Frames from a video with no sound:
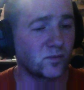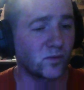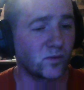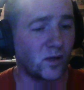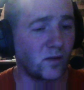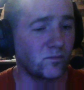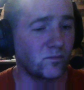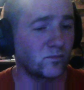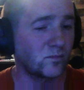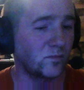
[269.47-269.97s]
but
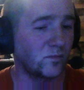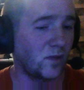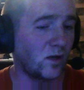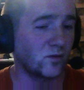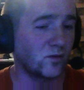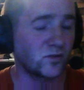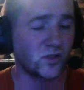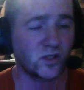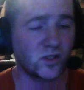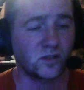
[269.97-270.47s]
I'll
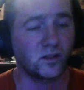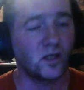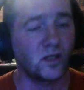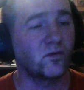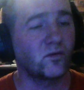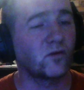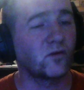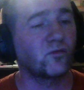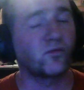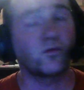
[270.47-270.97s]
just leave
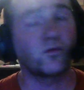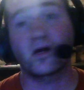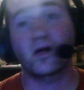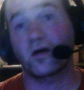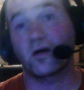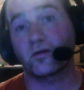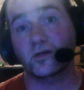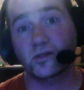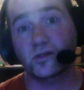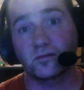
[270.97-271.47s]
it at 4
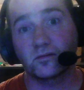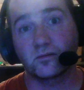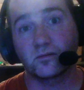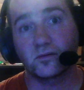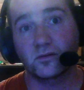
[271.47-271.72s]
hours.